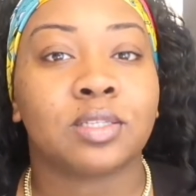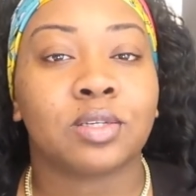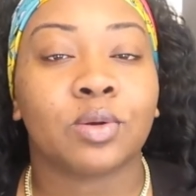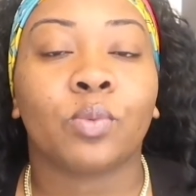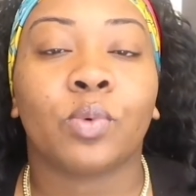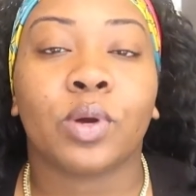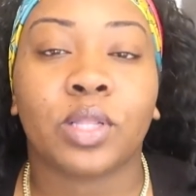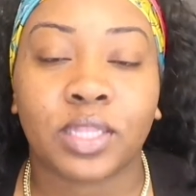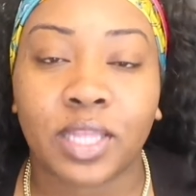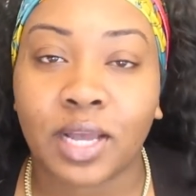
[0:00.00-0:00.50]

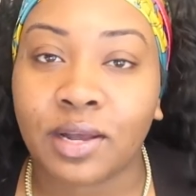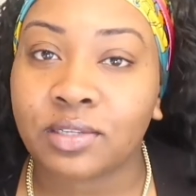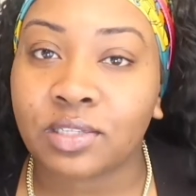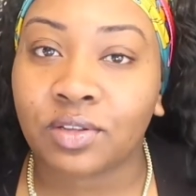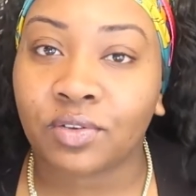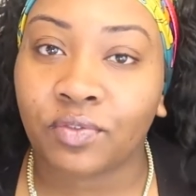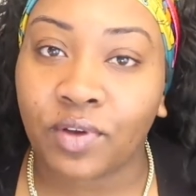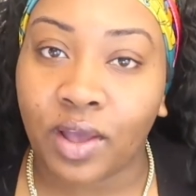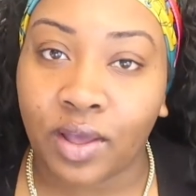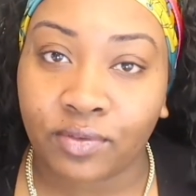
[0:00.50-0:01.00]

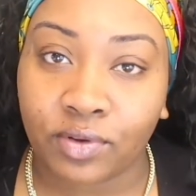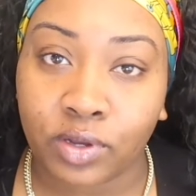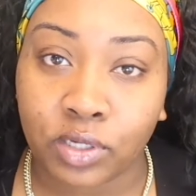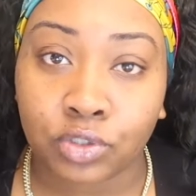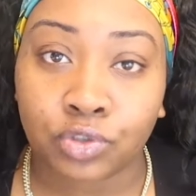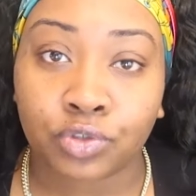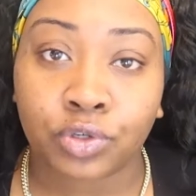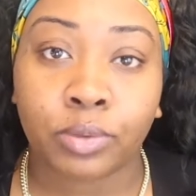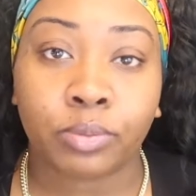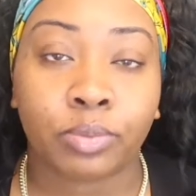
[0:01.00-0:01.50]

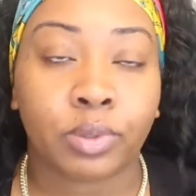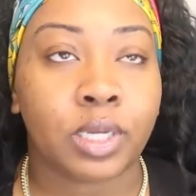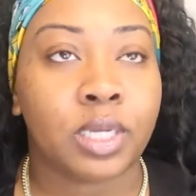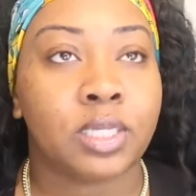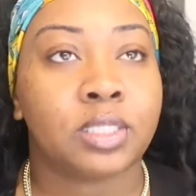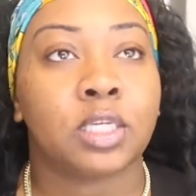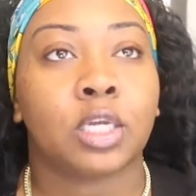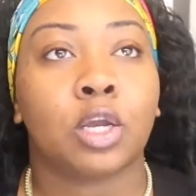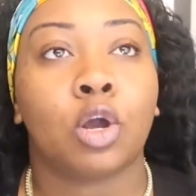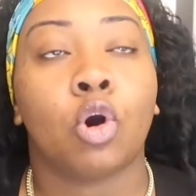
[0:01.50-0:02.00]
$1,500
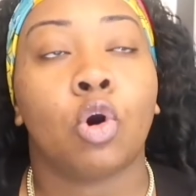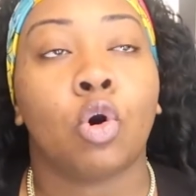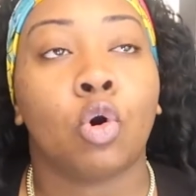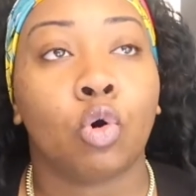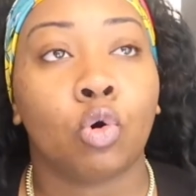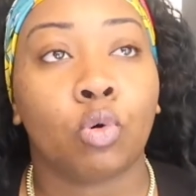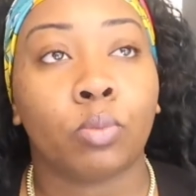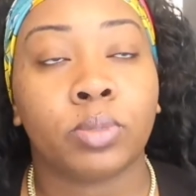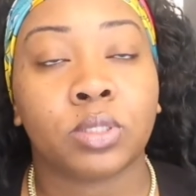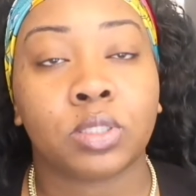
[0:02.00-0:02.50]
because it could
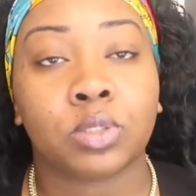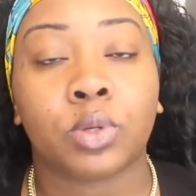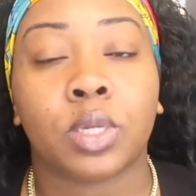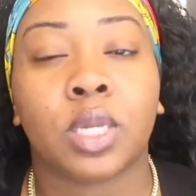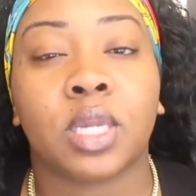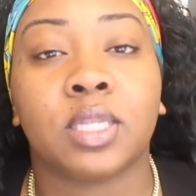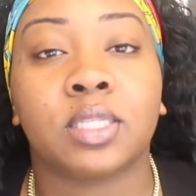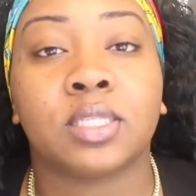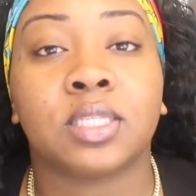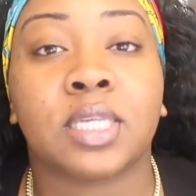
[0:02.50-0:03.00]
hold between